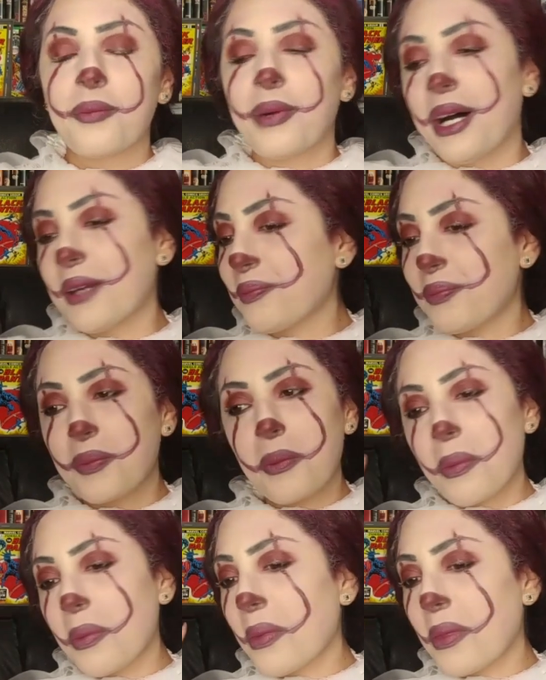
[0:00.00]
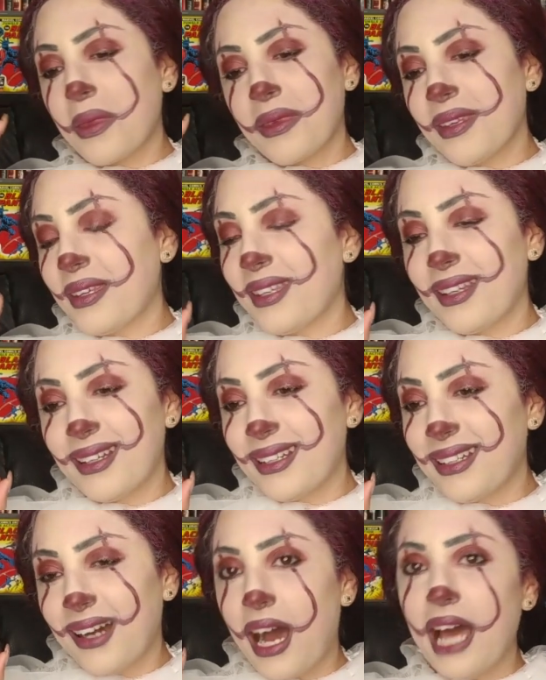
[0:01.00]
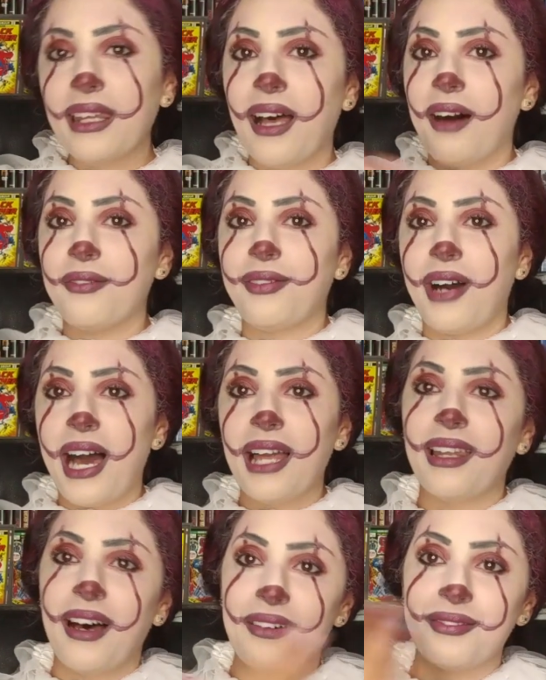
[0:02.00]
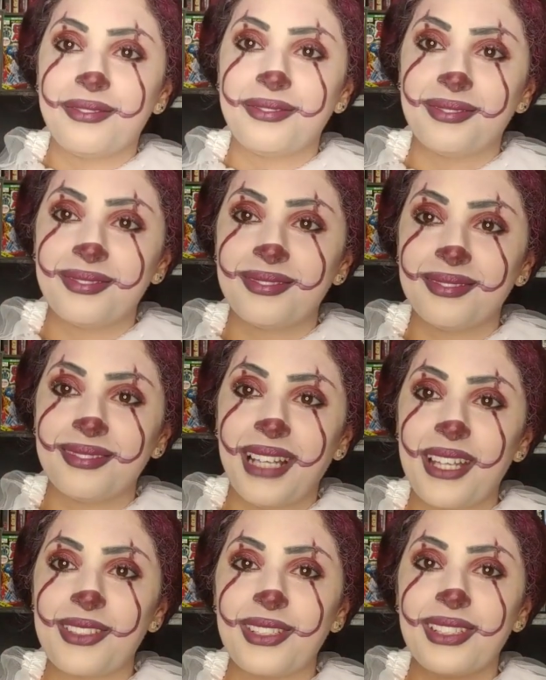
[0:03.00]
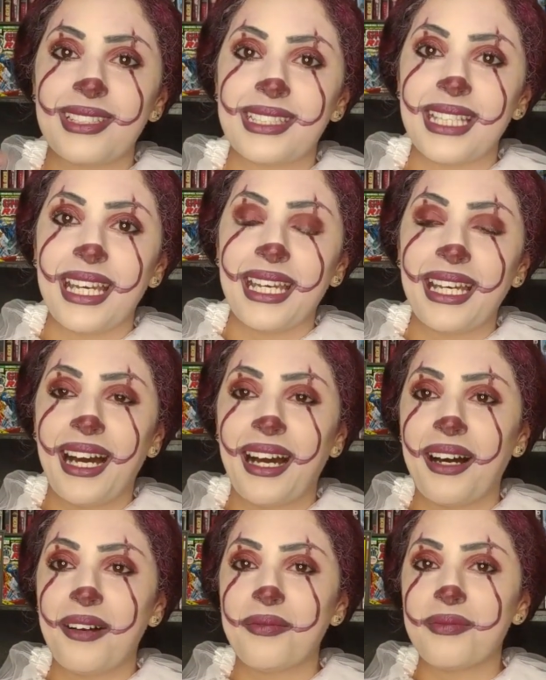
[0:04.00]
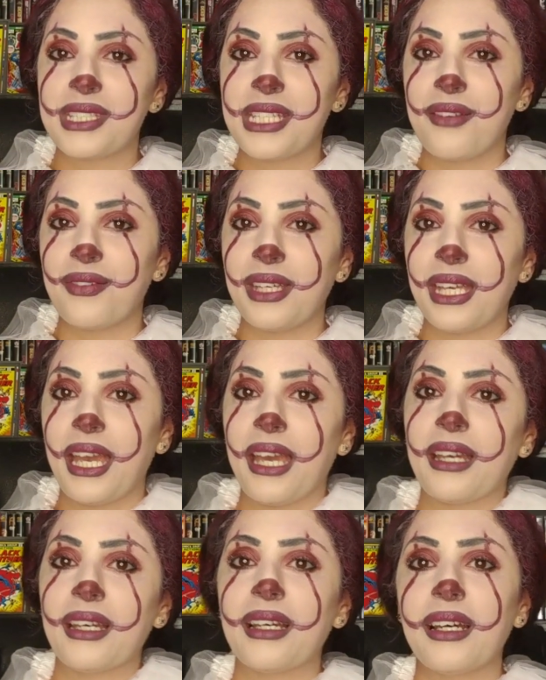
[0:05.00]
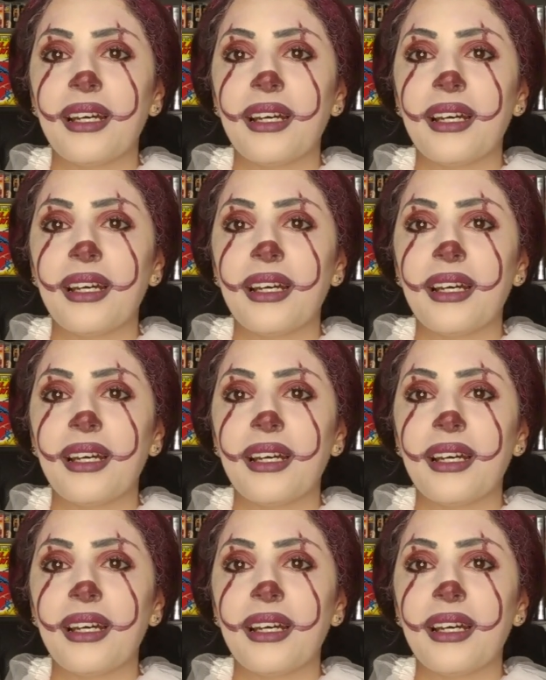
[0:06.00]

But I love, as you can see, Stephen King.